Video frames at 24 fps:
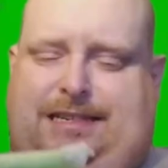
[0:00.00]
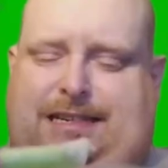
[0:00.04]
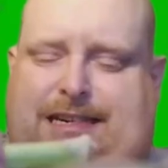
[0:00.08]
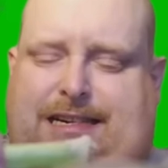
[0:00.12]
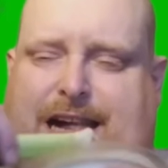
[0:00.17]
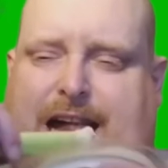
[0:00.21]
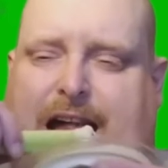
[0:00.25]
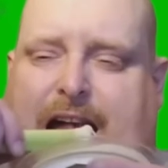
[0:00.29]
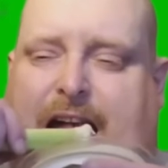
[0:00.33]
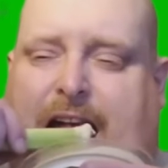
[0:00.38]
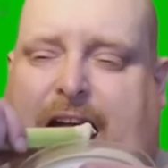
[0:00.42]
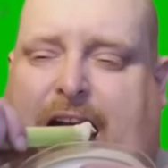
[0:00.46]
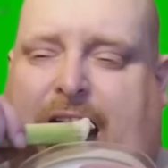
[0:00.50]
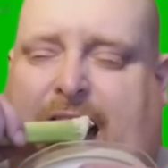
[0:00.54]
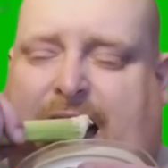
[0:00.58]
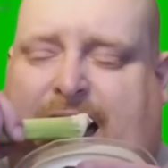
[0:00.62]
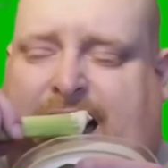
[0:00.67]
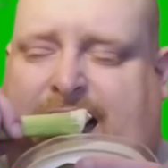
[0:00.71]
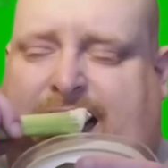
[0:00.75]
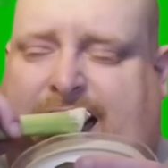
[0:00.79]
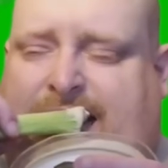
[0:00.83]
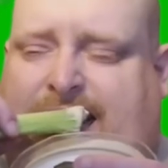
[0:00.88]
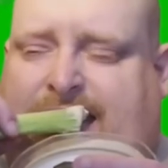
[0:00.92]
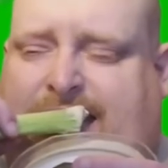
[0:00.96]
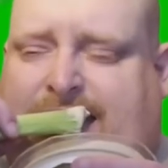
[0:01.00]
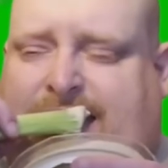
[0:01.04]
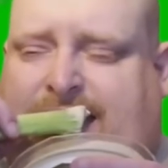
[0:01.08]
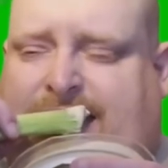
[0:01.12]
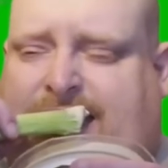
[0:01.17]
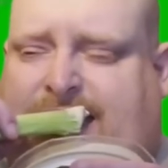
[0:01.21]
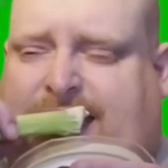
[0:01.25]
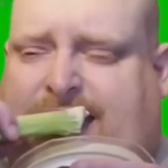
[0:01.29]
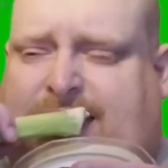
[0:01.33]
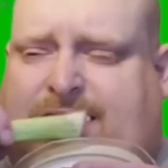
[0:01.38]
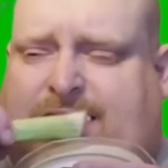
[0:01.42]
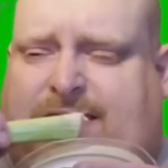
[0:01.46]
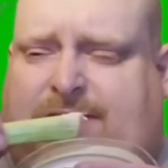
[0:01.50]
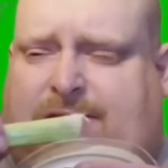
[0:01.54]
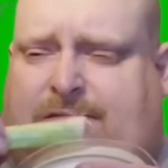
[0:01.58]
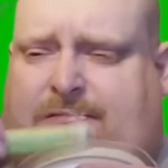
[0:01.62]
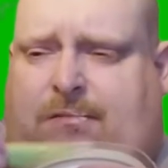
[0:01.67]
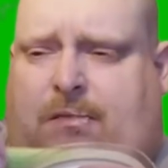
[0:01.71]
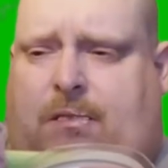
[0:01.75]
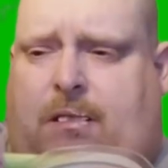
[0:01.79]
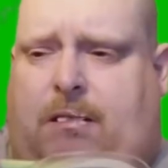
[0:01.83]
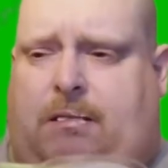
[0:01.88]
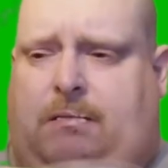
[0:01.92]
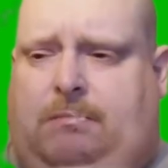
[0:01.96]

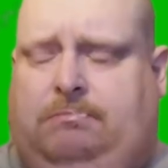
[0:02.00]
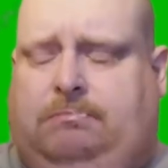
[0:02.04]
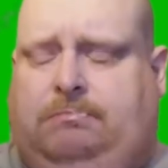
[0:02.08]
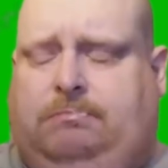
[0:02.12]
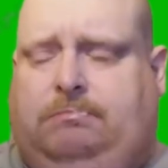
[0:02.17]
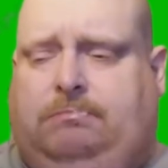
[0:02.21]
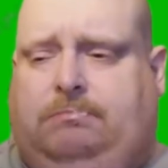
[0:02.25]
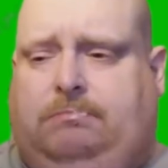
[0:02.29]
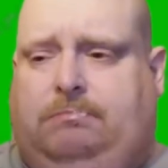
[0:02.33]
(silence)